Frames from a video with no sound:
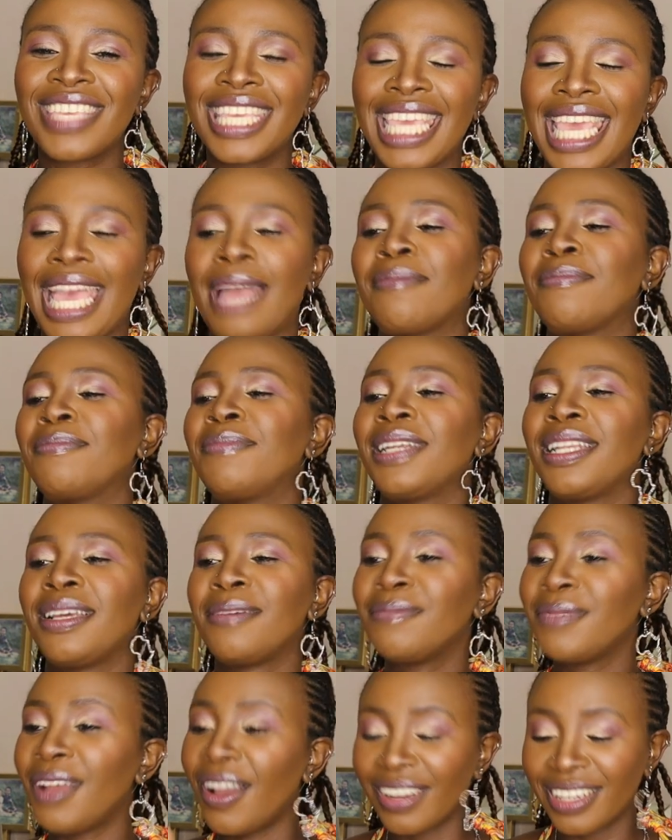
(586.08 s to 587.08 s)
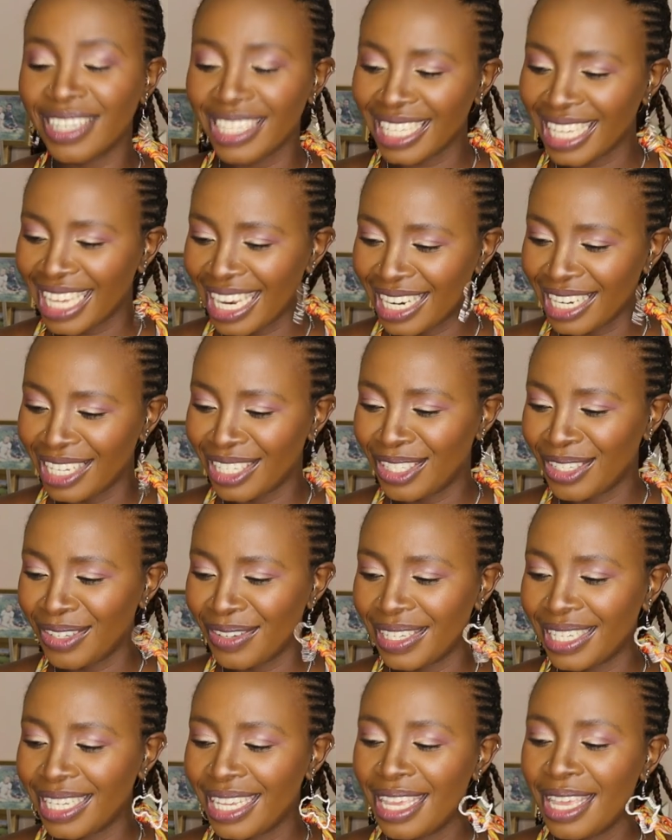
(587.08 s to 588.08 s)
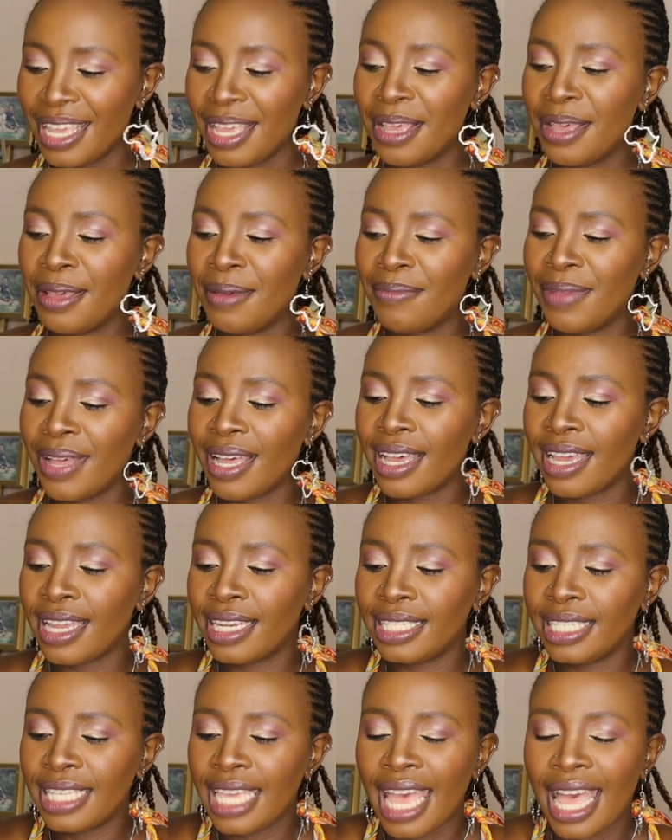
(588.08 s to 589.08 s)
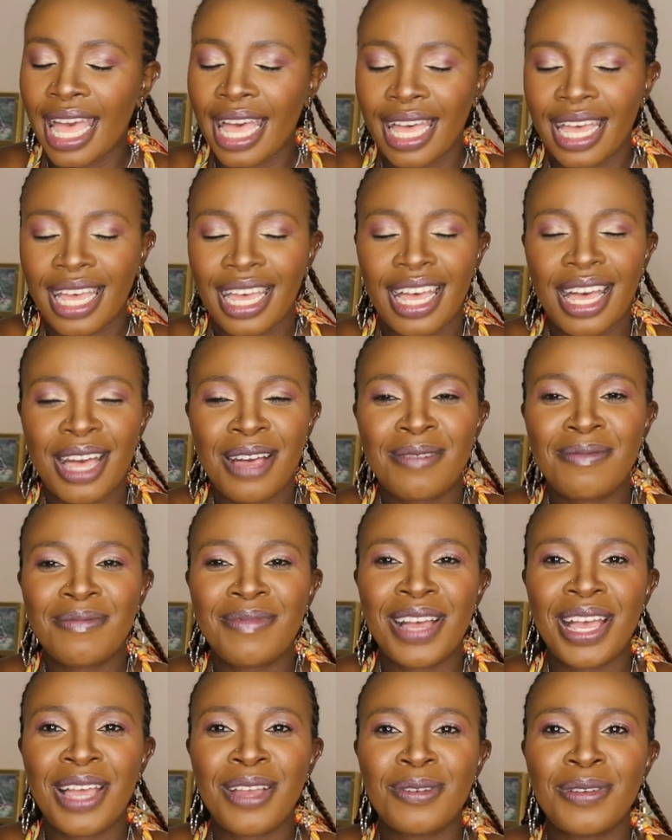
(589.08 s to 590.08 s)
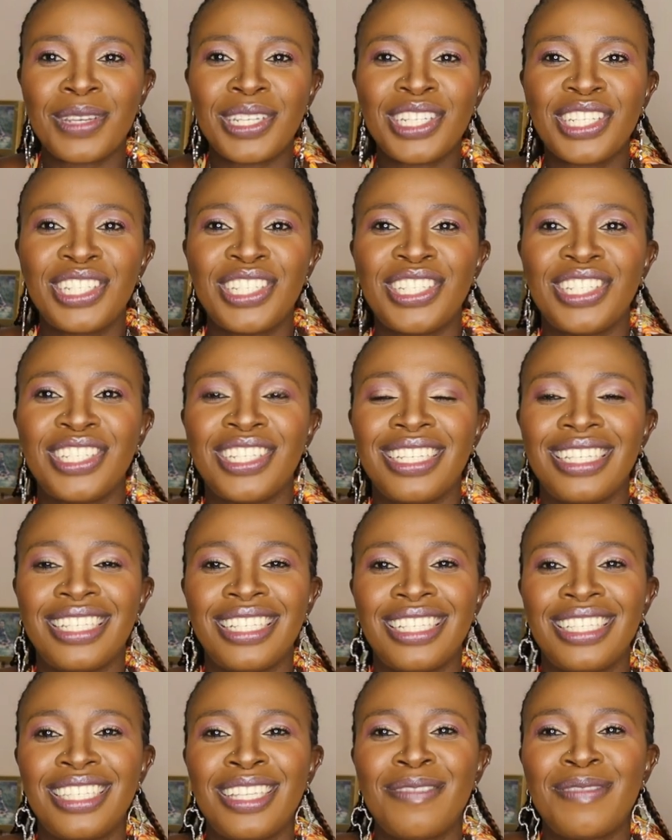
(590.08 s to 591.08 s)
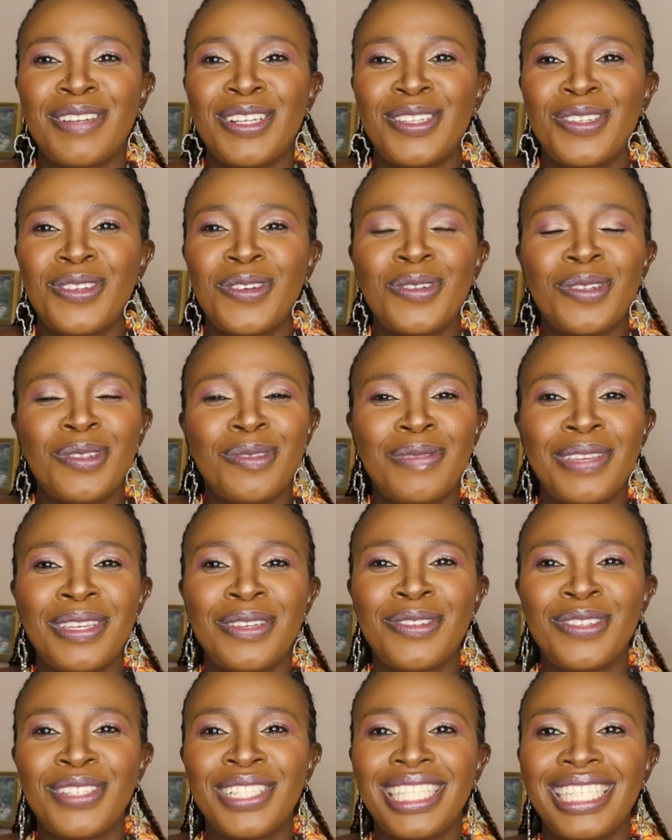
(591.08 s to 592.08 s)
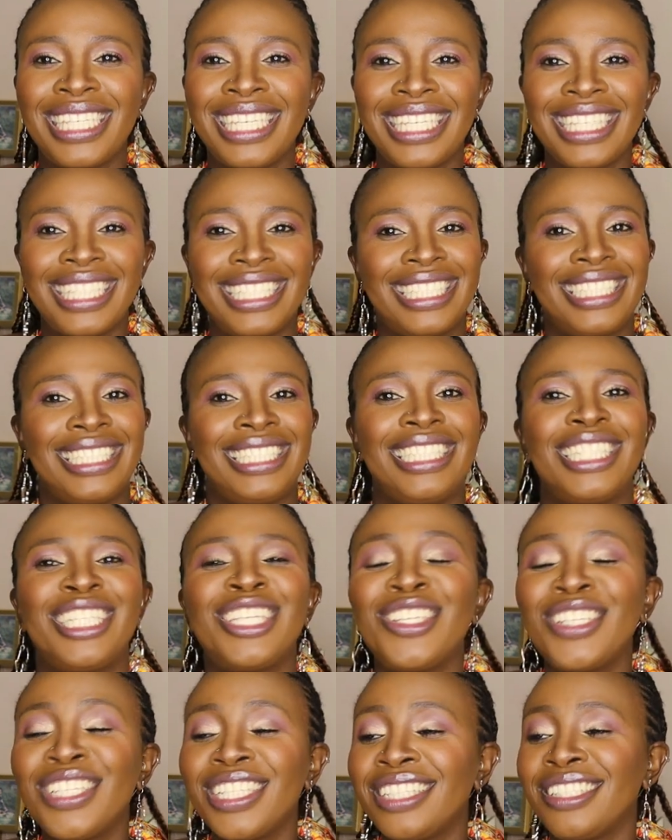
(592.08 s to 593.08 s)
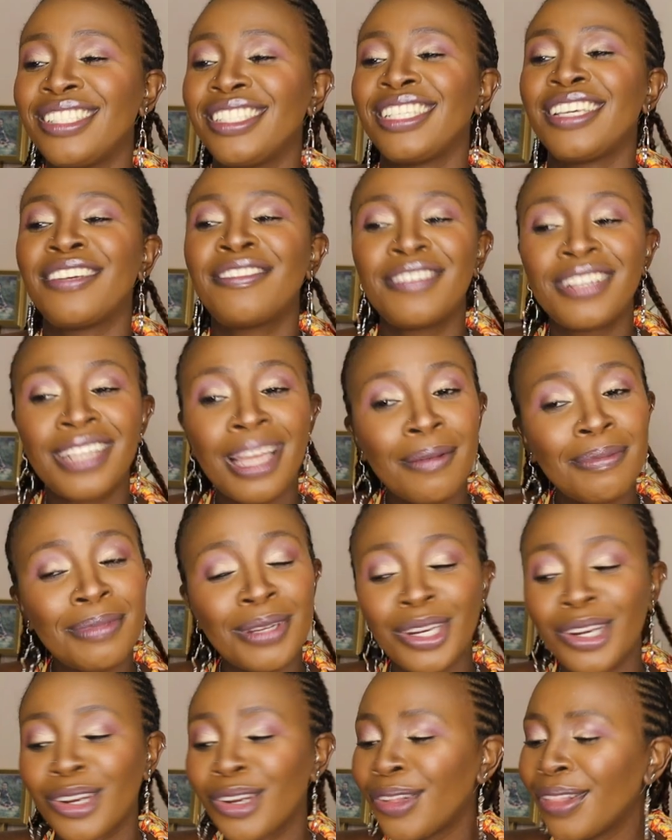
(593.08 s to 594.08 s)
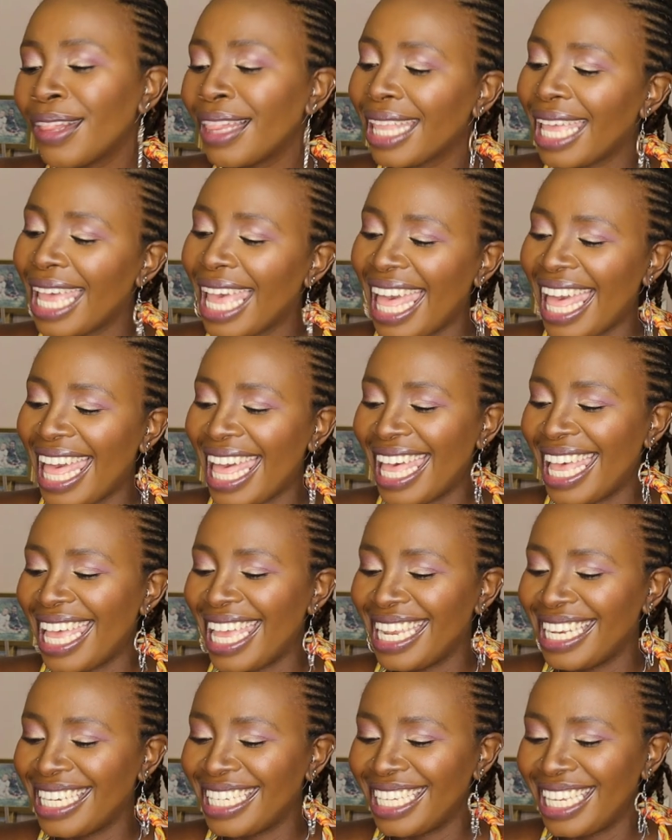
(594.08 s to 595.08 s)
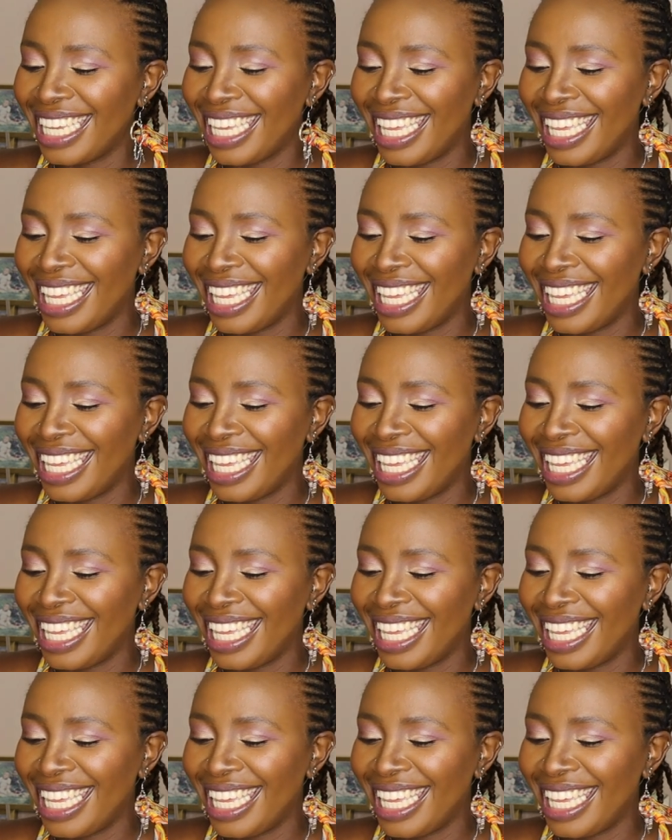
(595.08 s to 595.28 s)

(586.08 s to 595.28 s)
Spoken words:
yeah, but I'm not gonna get into it. But yeah, I wish someone told me, Wooty, you need to toughen up, girl. And